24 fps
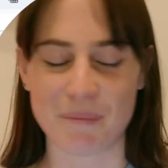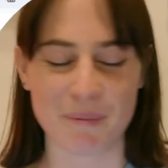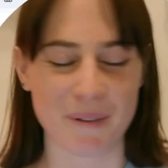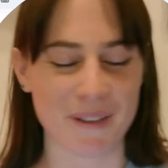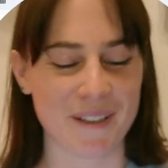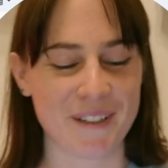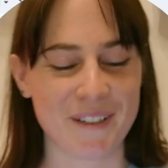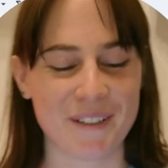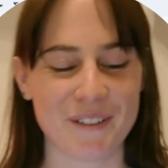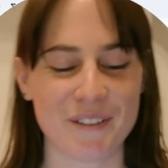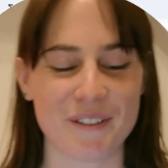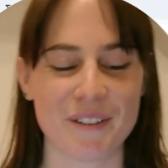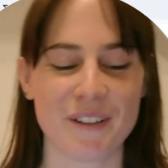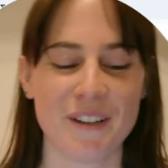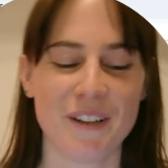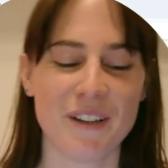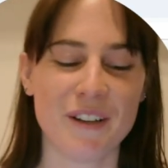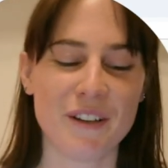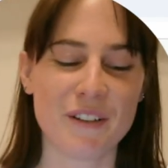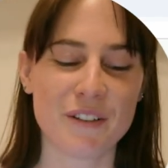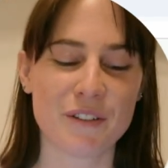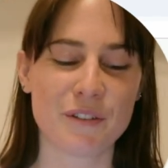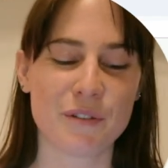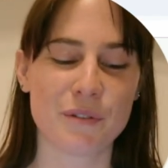planned
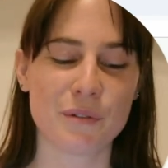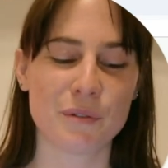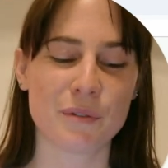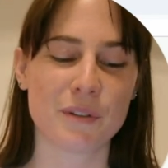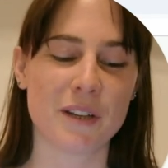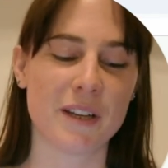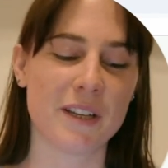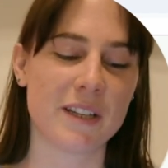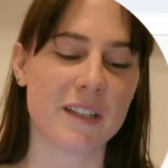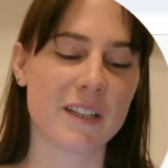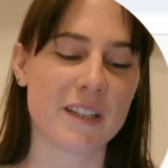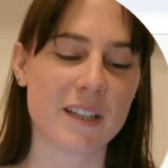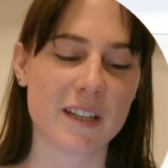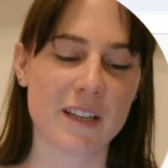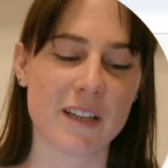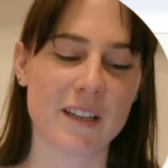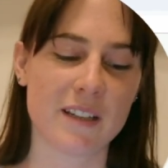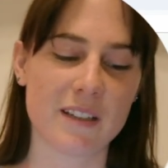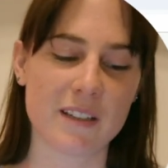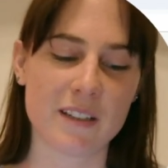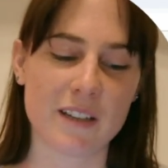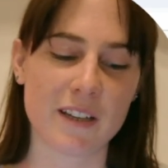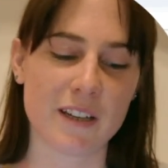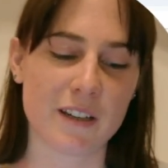to like
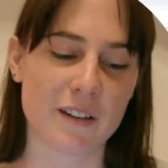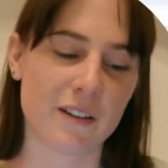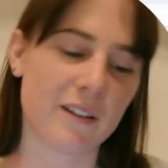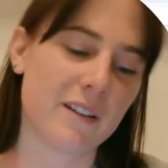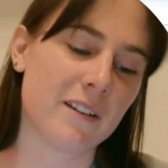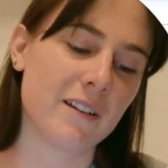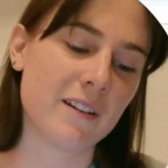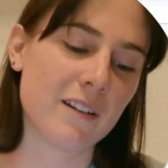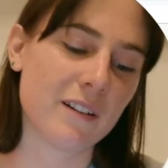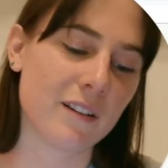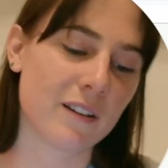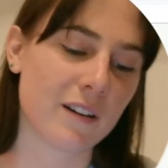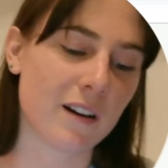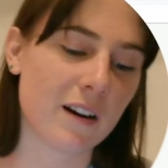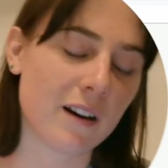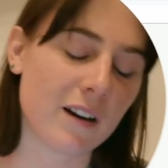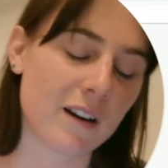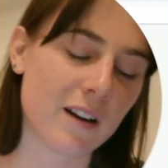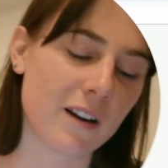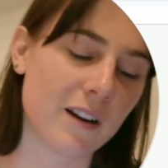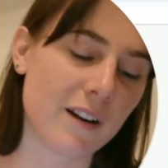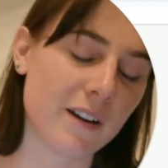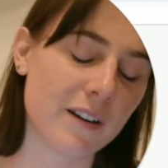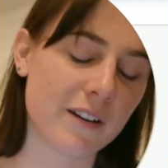get Aaron a
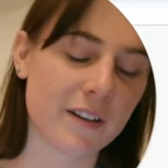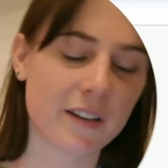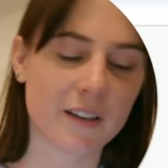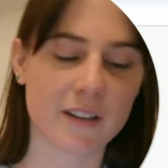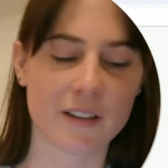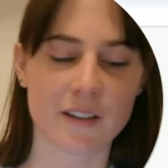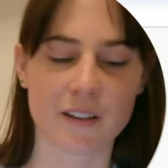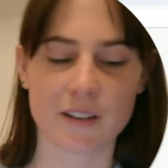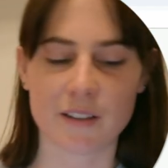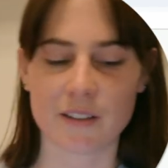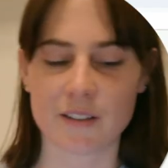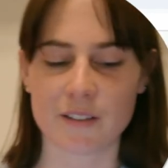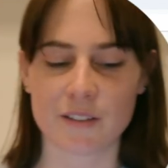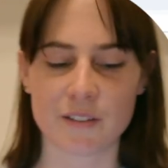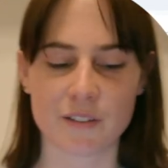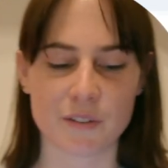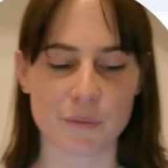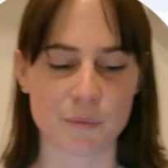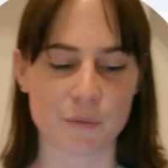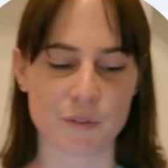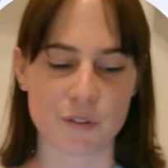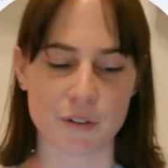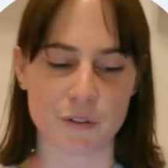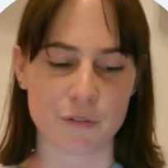card and like
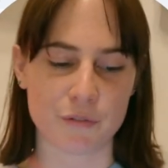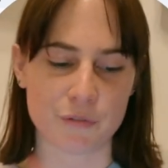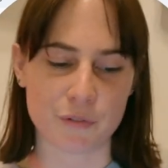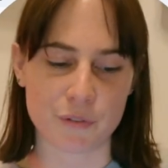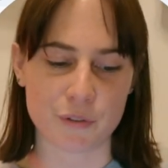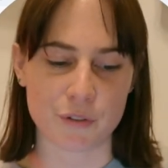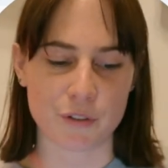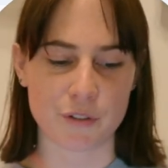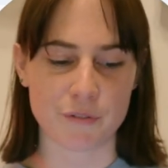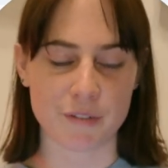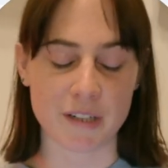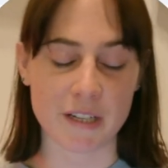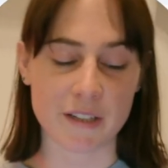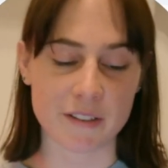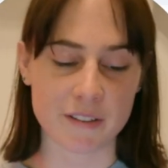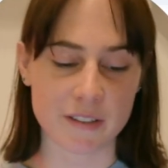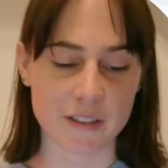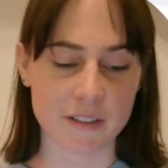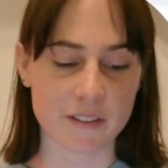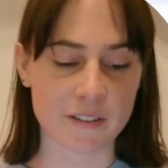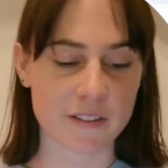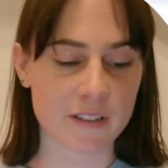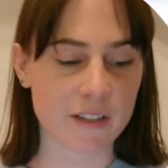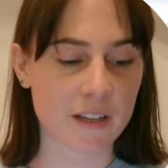some stuff for
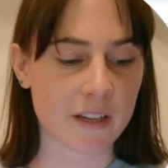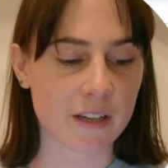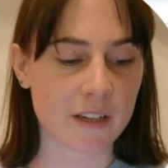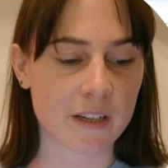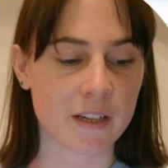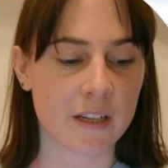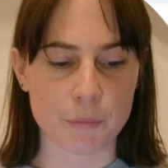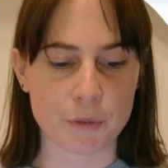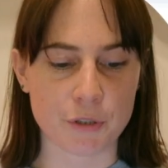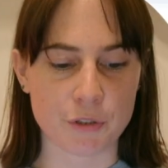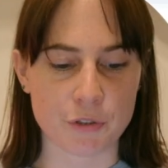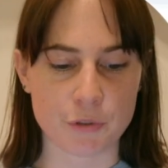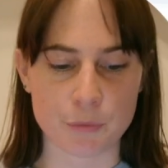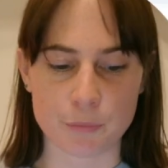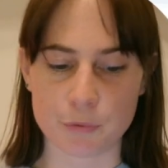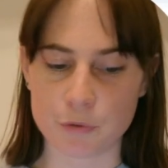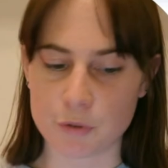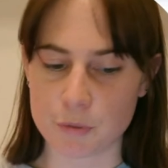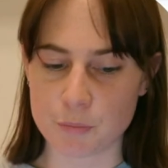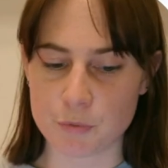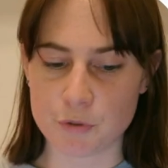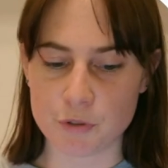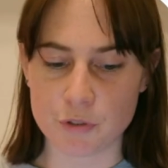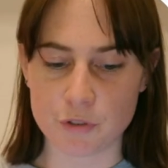Valentine's Day. My
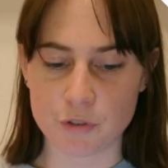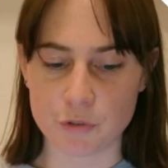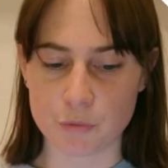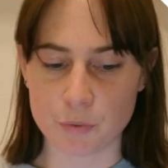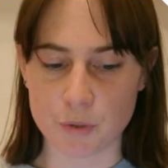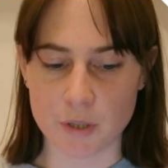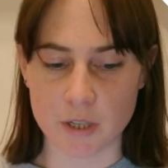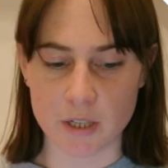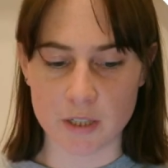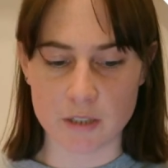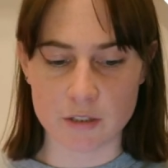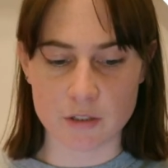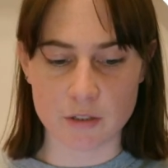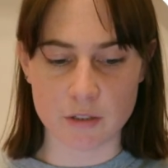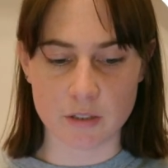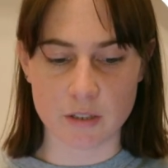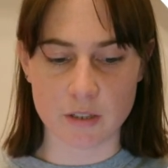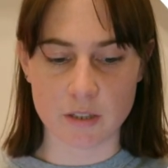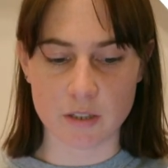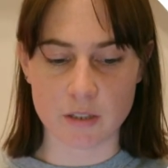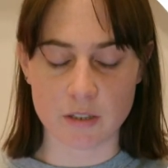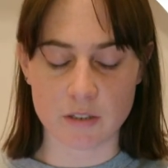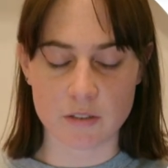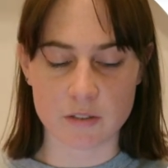subscriptions were
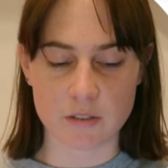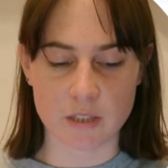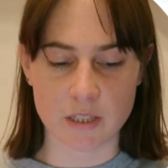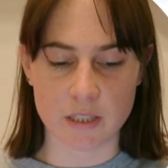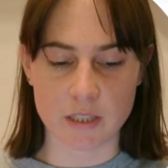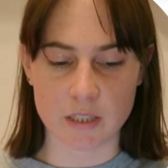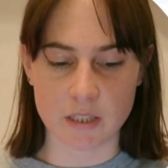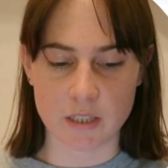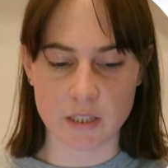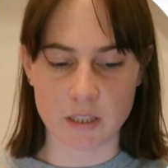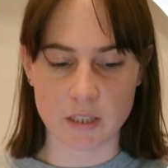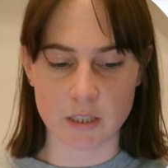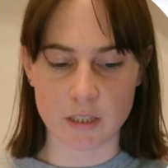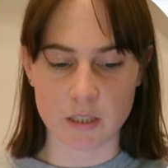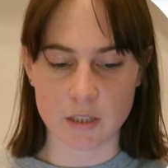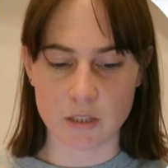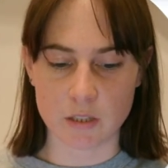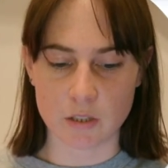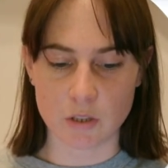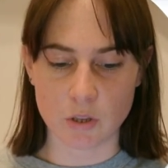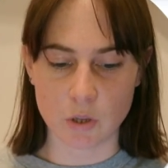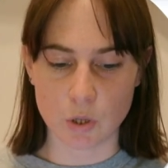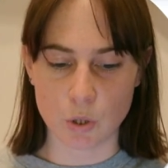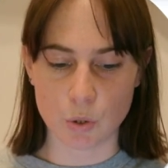actually slightly
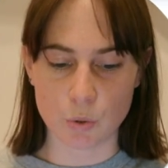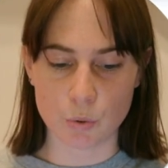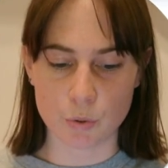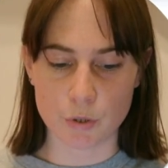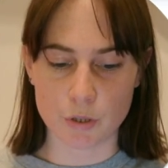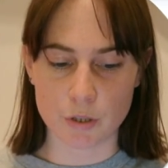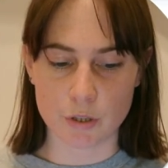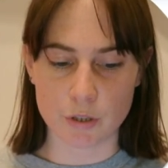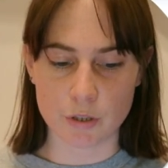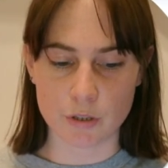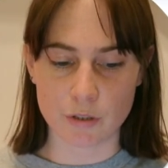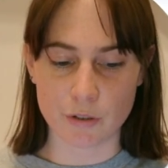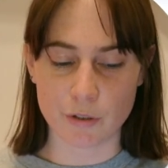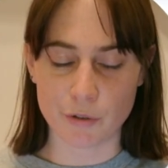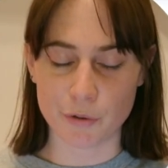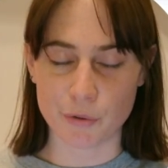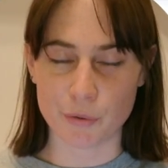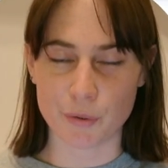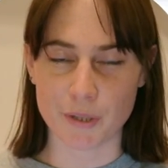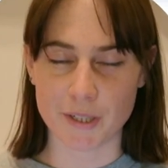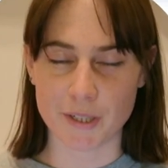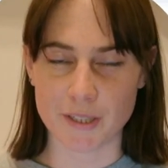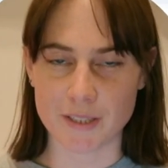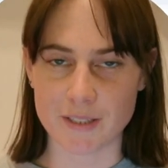lower,
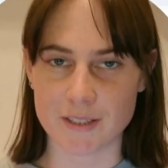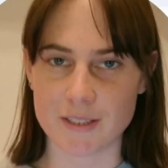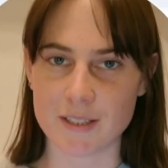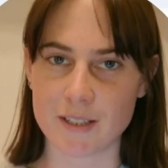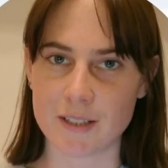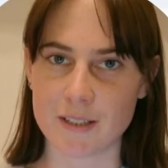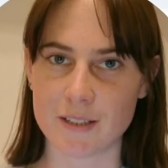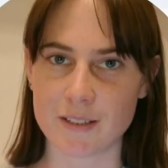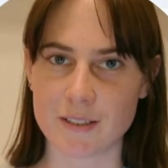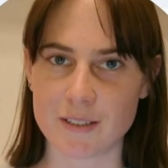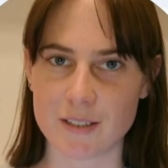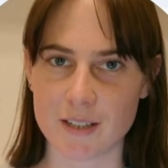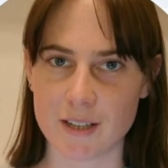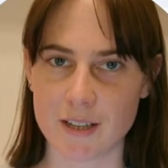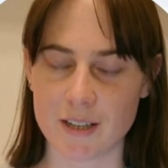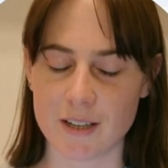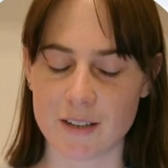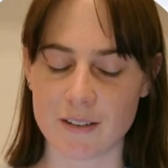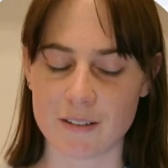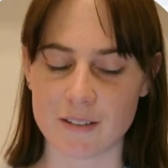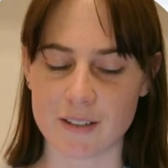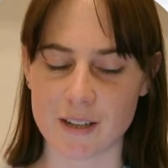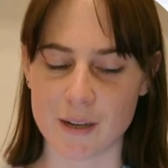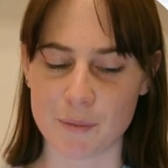although I did
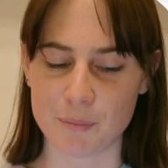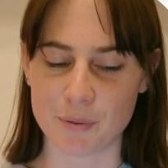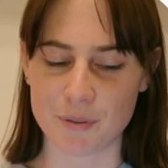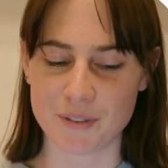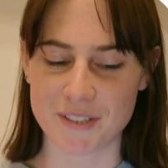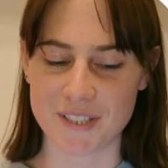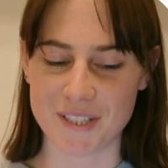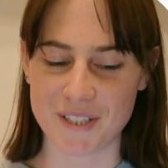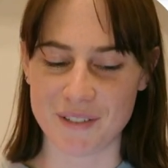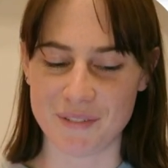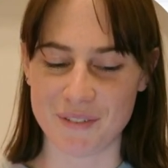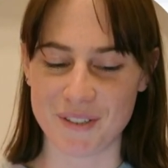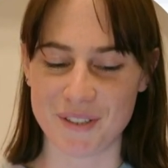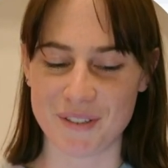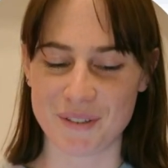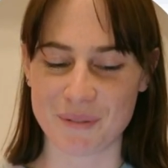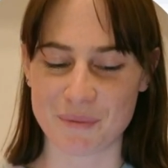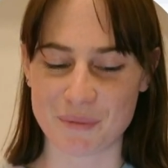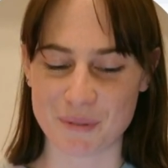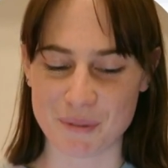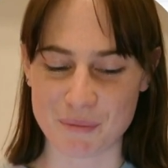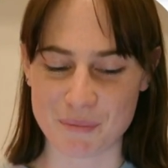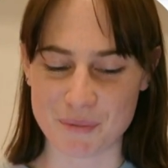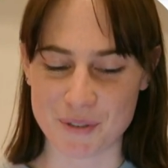get an Apple TV
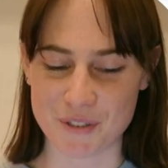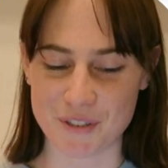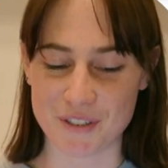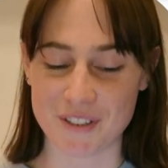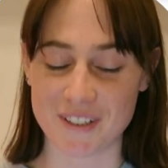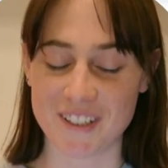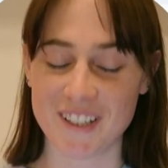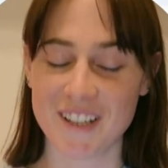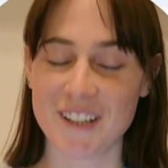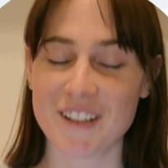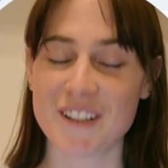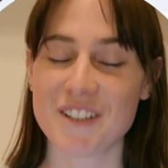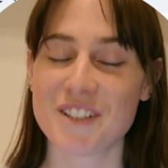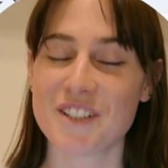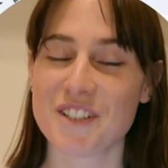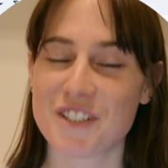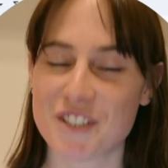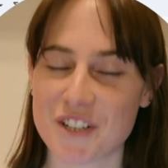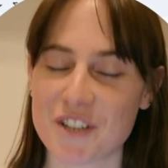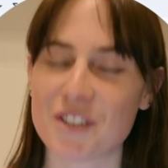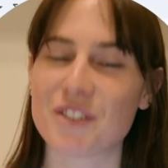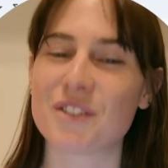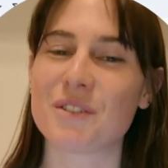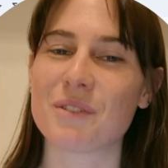subscription
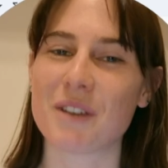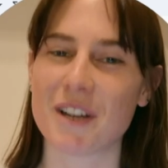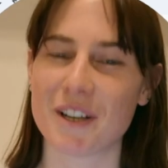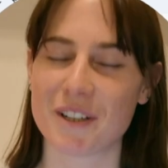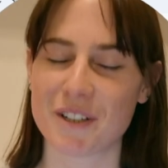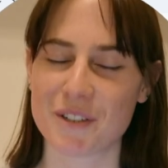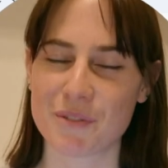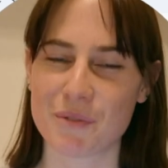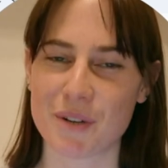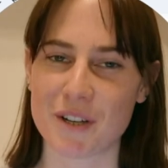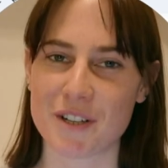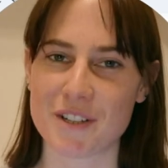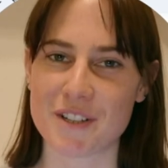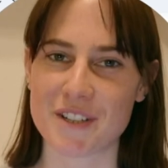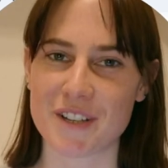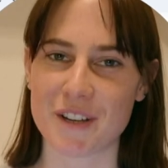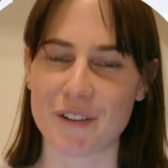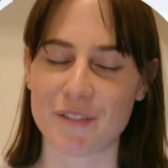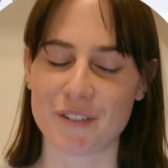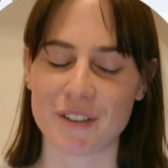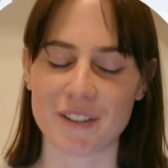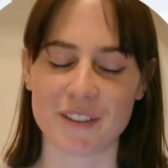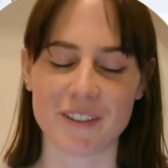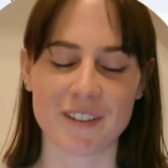just so I could watch
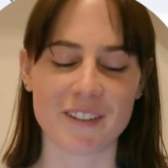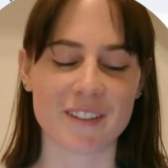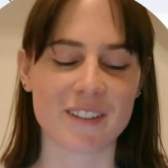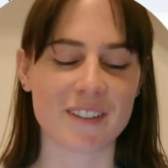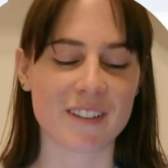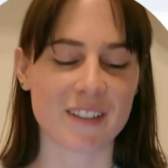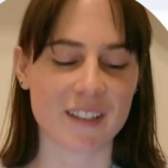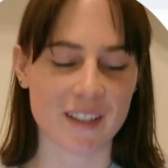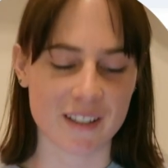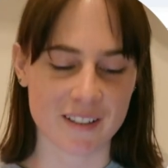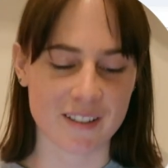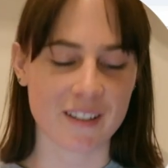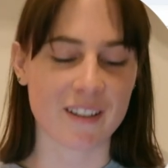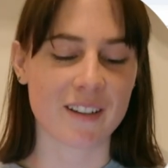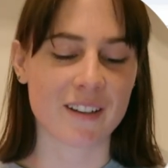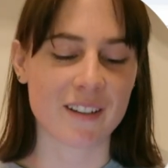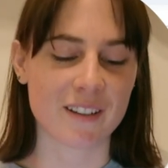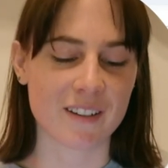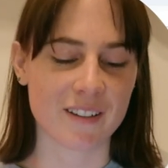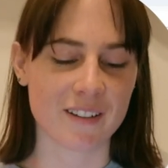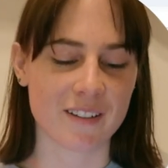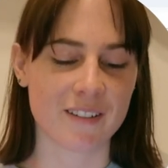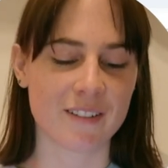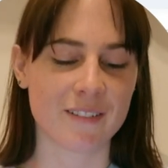Severance. Yes, I
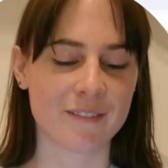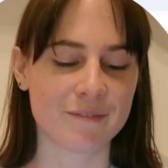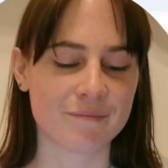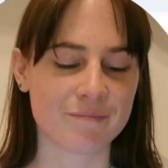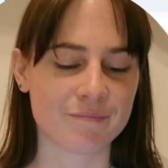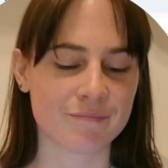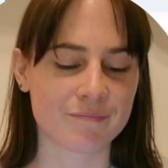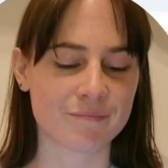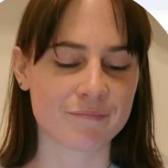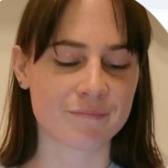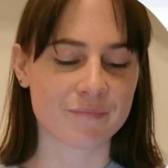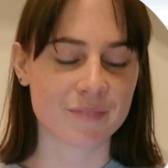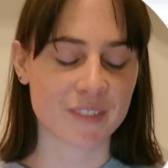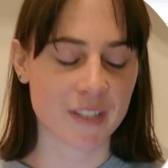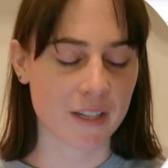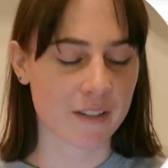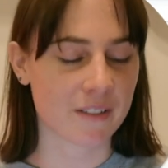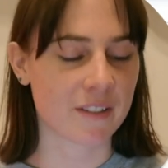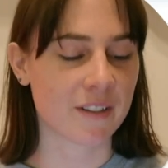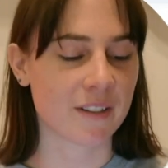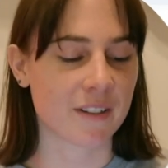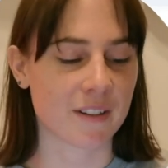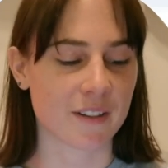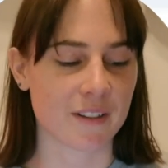did. Yes,
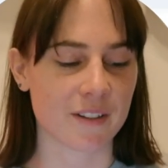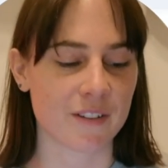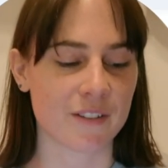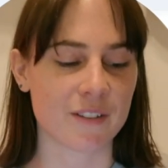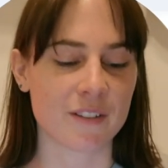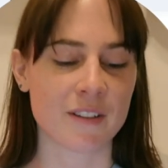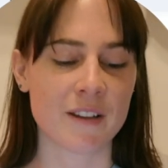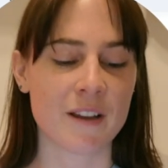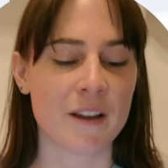I did.